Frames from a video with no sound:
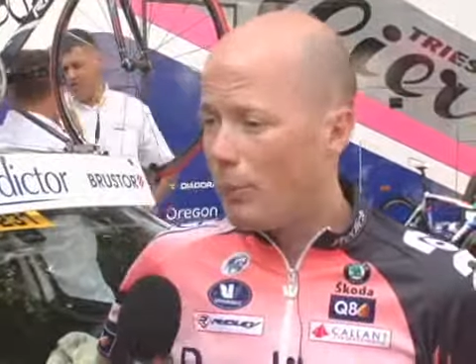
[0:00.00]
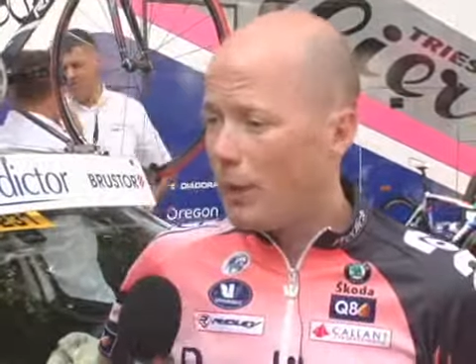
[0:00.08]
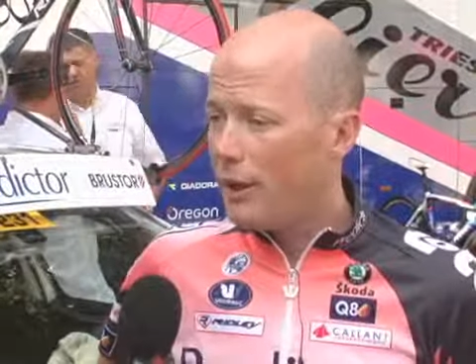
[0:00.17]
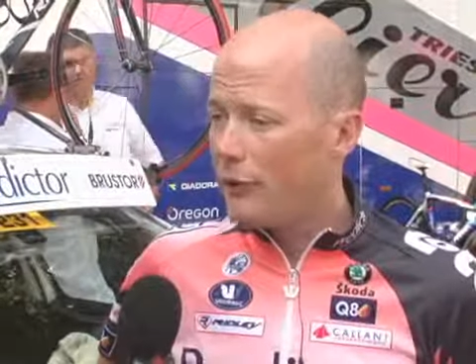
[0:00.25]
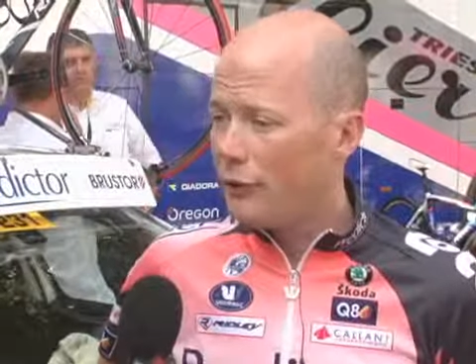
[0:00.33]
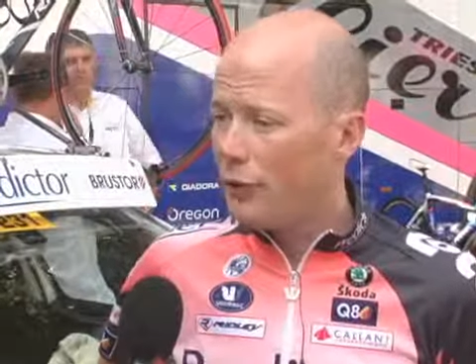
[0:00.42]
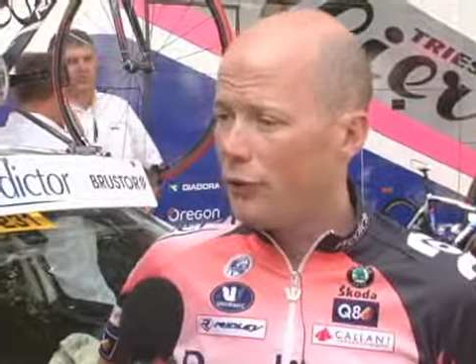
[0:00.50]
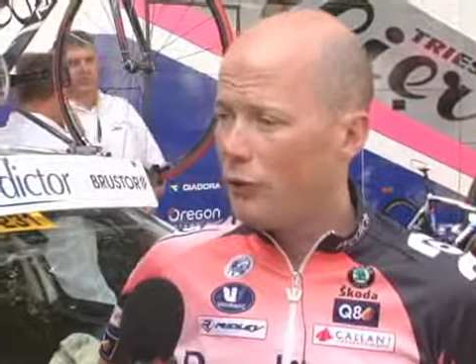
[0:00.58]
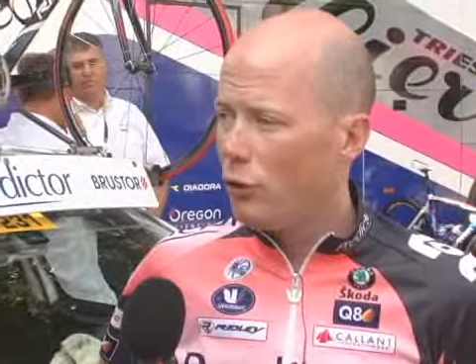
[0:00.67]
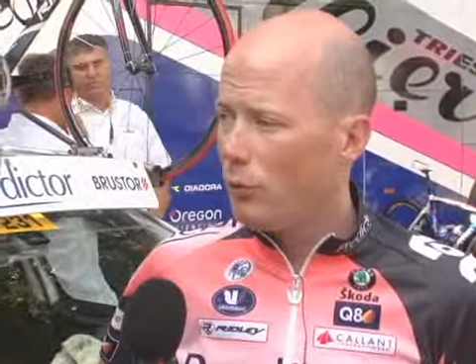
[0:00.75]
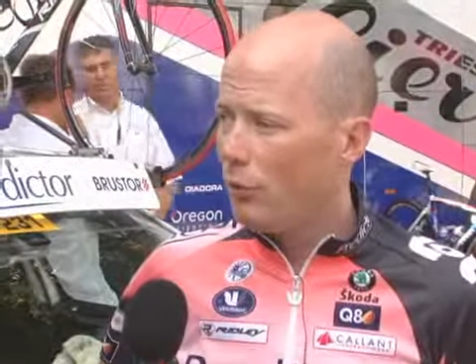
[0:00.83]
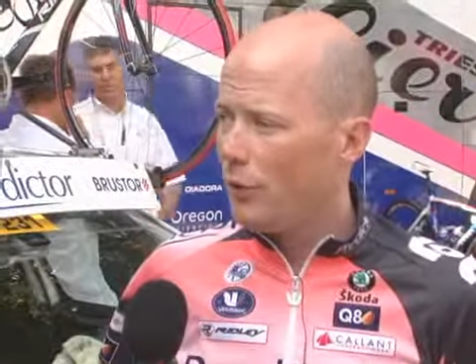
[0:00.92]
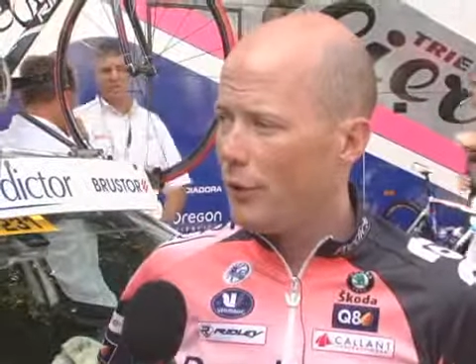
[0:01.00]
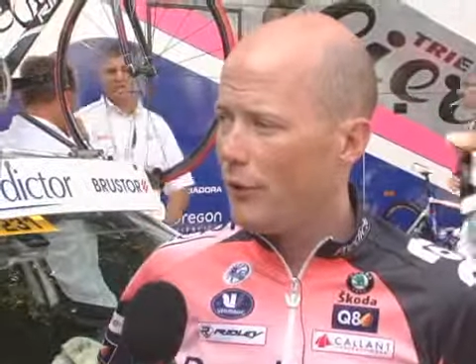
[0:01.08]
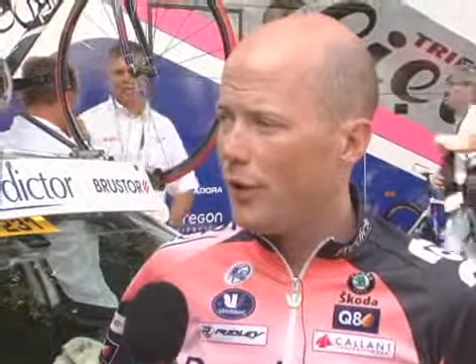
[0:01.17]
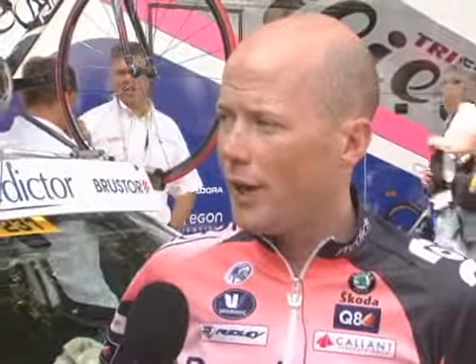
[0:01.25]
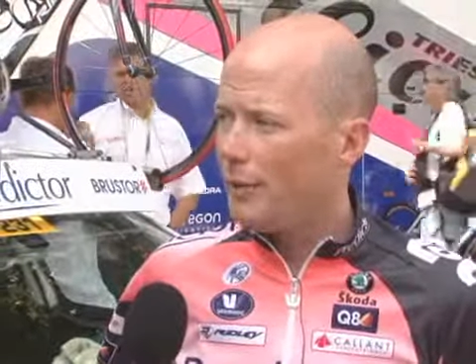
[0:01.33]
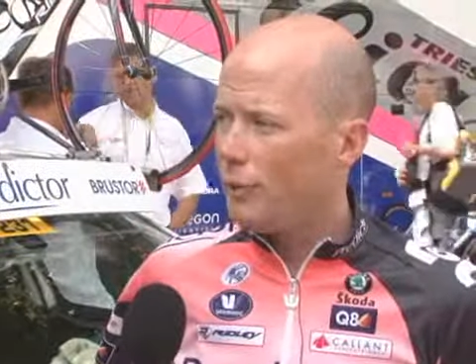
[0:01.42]
but it's still doable in the
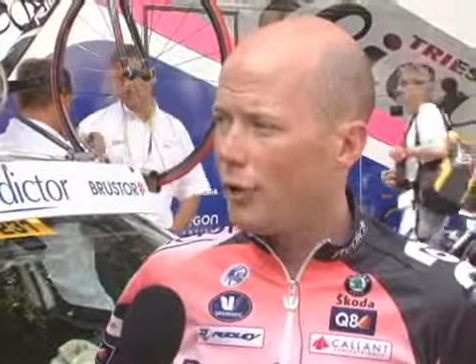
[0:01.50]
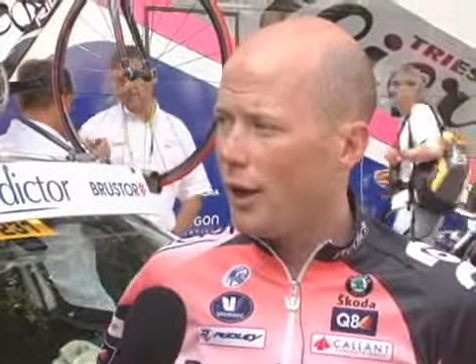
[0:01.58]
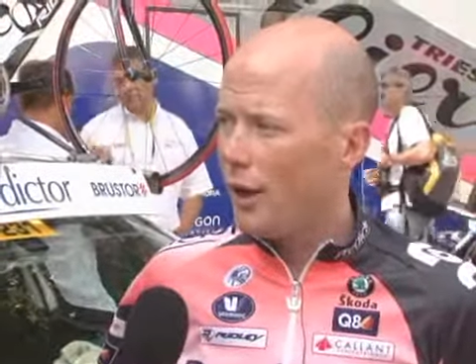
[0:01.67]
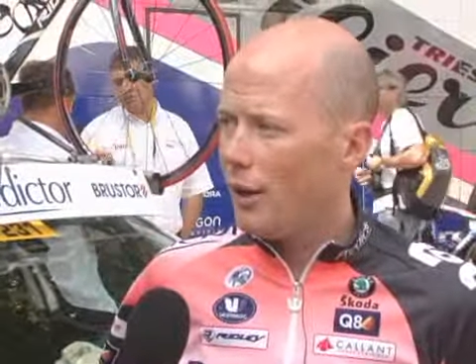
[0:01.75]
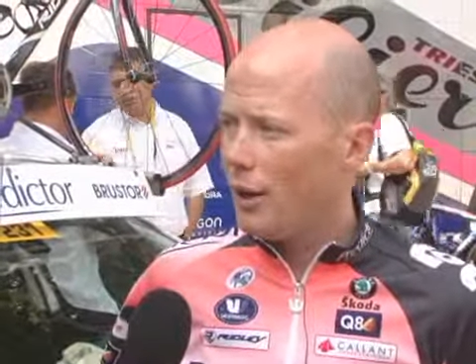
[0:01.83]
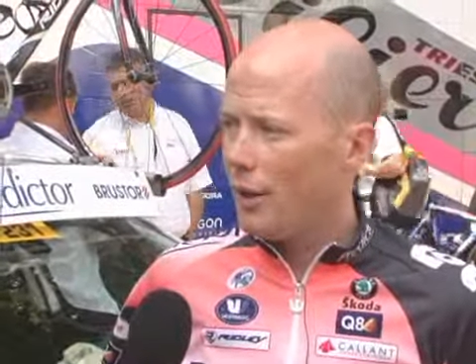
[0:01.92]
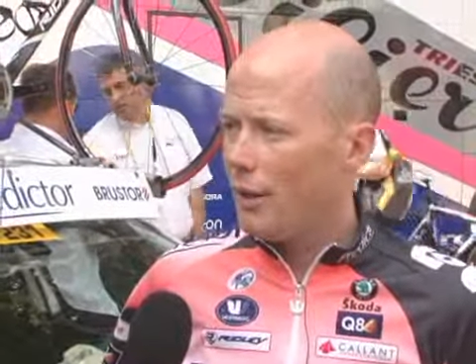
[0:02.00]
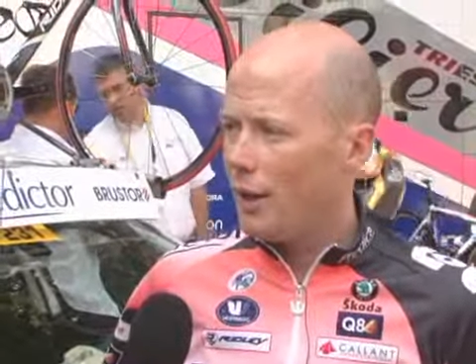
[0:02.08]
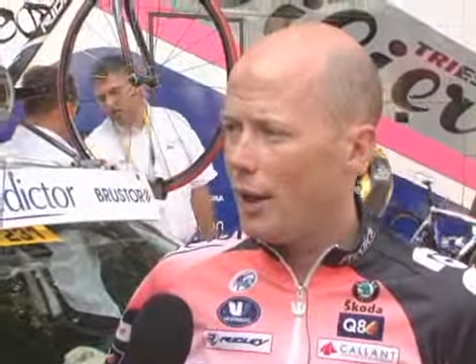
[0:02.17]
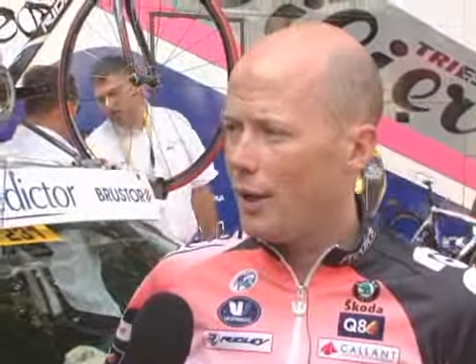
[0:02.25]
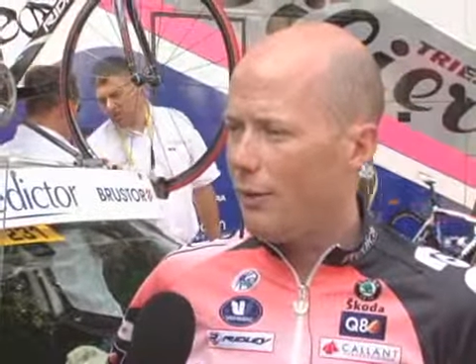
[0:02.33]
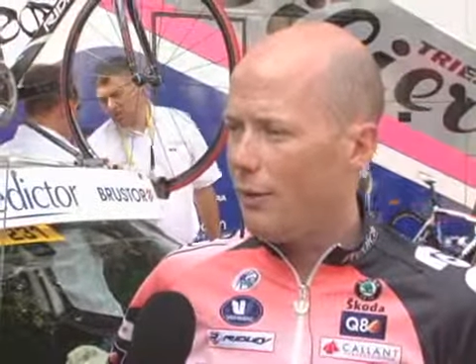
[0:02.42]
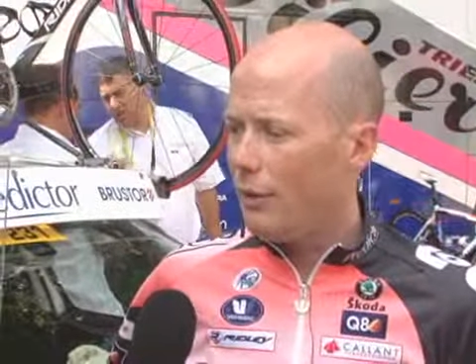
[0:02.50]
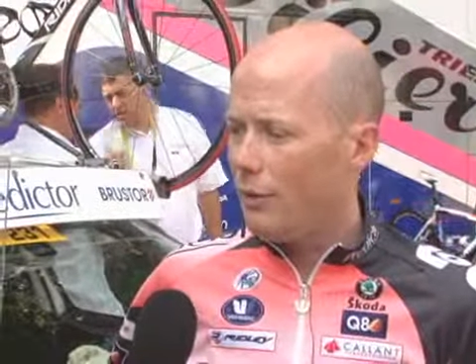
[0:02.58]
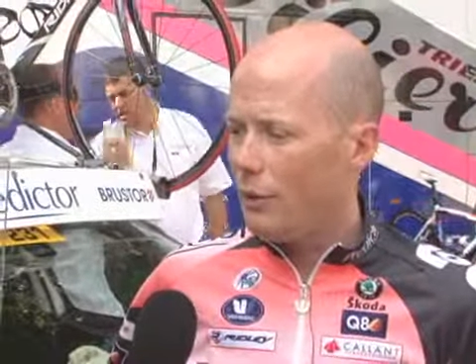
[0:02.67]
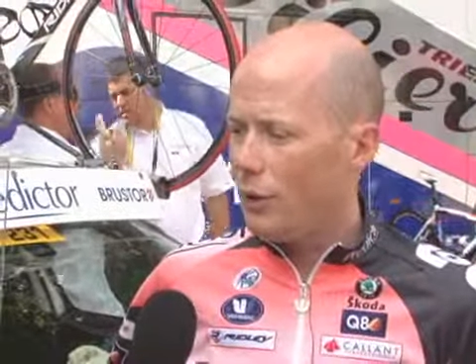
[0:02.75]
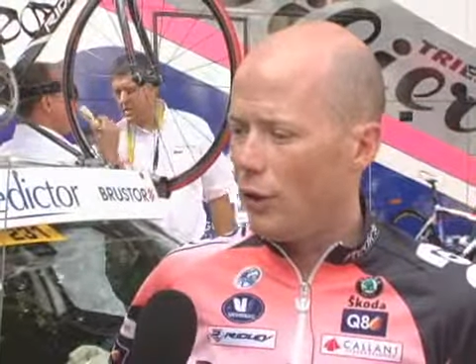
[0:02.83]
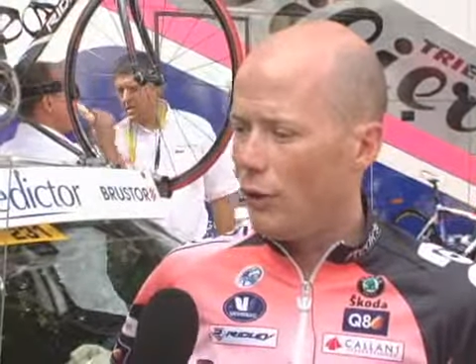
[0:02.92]
time trial. And, and
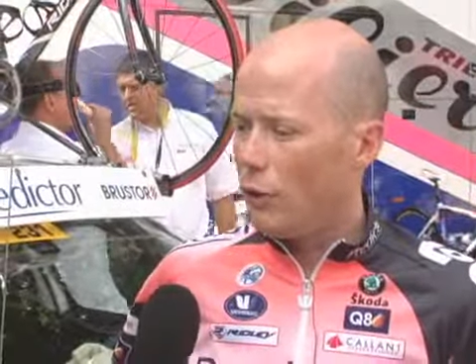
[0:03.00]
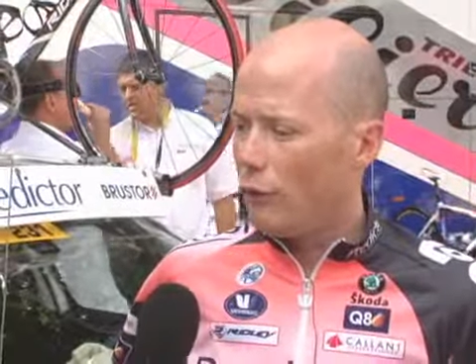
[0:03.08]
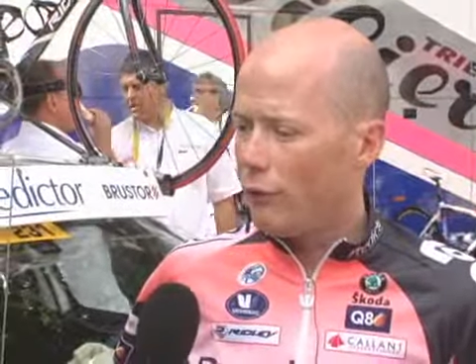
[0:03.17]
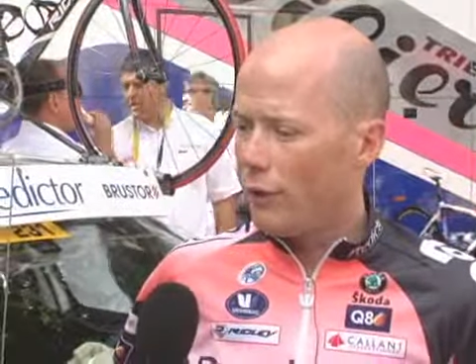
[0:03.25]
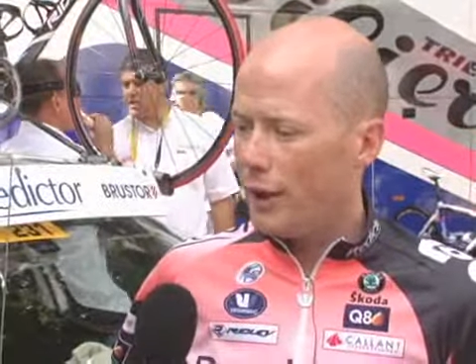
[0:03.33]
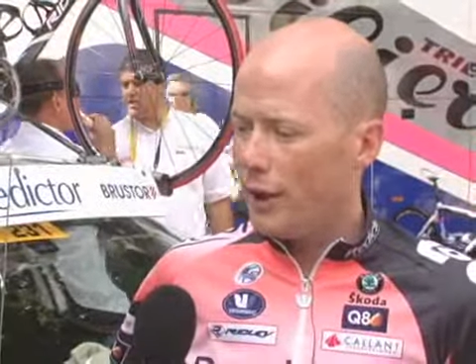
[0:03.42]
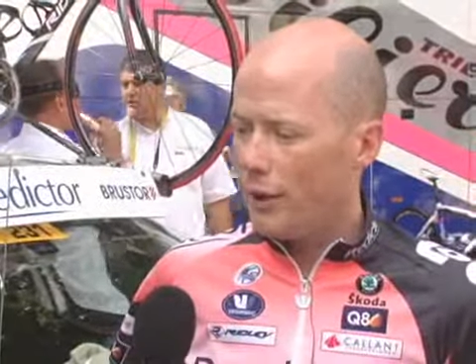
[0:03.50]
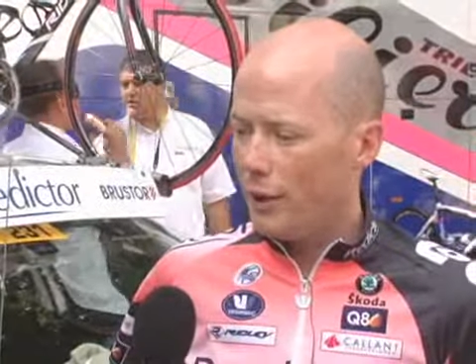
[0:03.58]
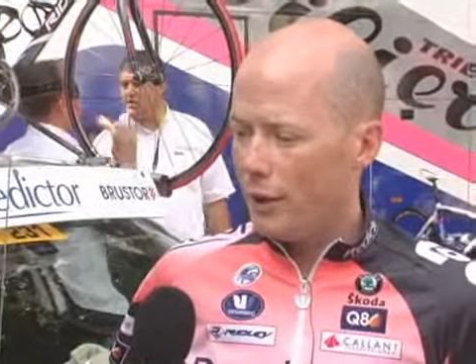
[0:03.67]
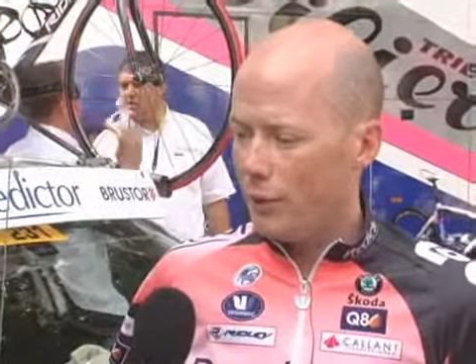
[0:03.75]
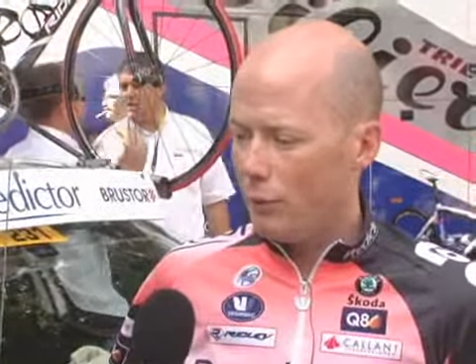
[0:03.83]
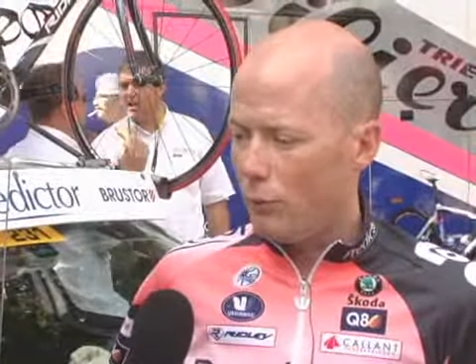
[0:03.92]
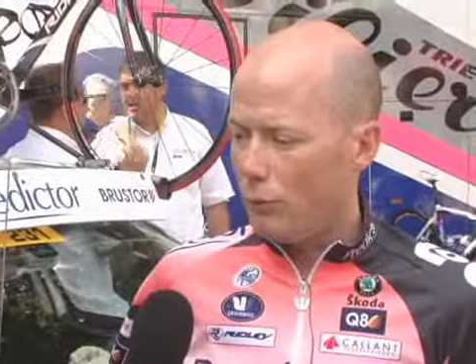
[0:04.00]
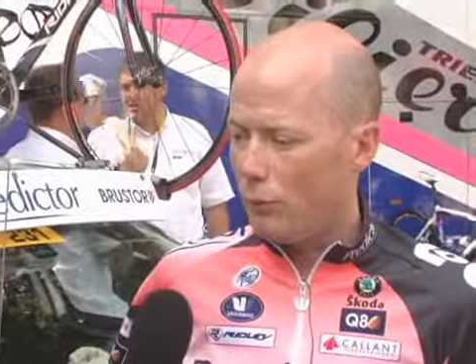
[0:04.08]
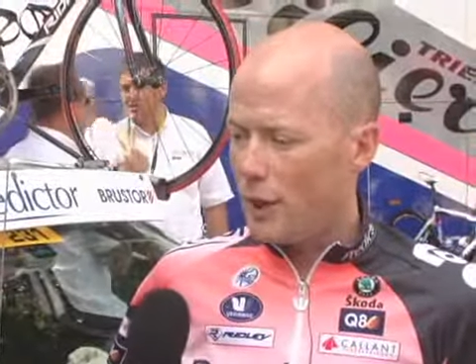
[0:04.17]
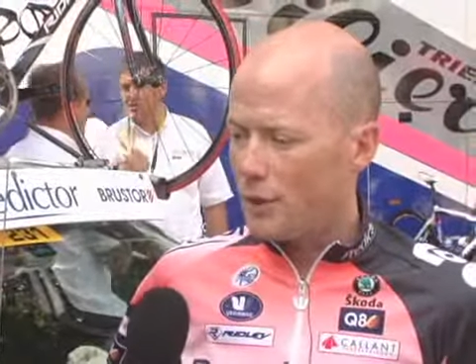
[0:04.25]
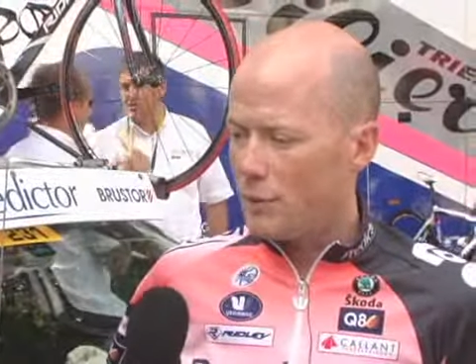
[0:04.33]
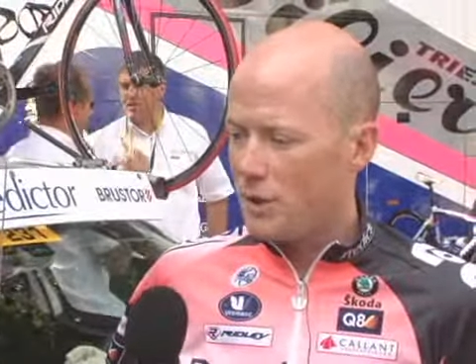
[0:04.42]
you know, hopefully uh, with
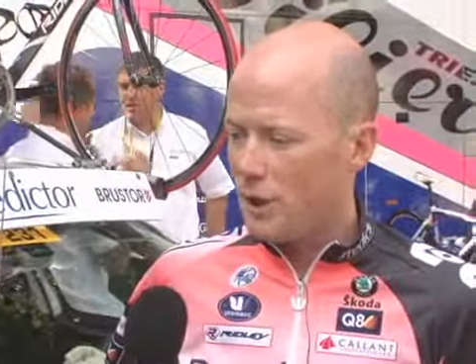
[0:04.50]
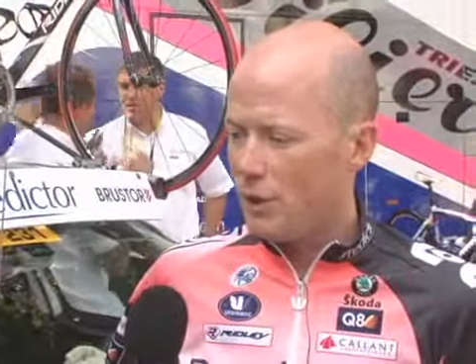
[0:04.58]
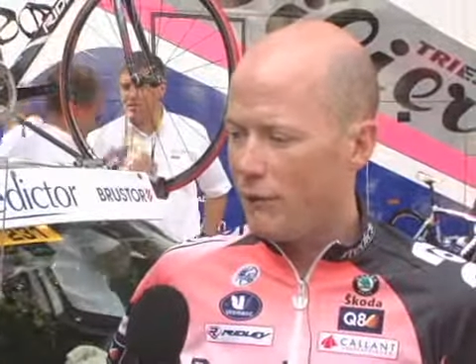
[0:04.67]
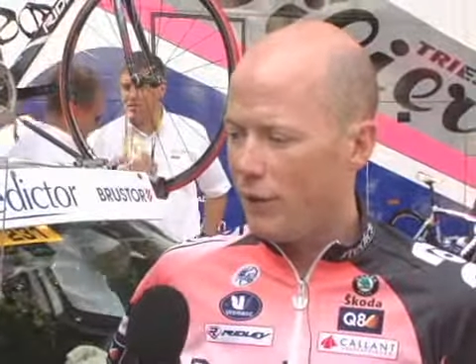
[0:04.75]
Rasmussen,